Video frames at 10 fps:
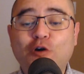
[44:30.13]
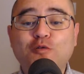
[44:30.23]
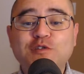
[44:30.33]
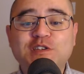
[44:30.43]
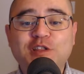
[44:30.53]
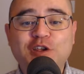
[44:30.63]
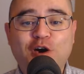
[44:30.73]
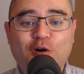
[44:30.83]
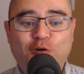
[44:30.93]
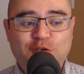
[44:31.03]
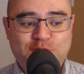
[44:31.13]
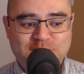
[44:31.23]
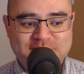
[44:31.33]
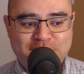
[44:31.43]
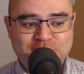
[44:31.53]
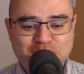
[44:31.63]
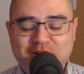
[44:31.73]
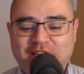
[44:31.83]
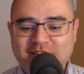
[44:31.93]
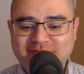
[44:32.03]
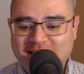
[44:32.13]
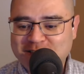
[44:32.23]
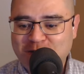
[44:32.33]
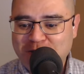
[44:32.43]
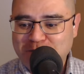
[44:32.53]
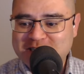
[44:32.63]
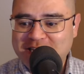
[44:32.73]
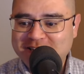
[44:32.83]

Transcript: just... in the know, you can save some money. That's all I'm saying.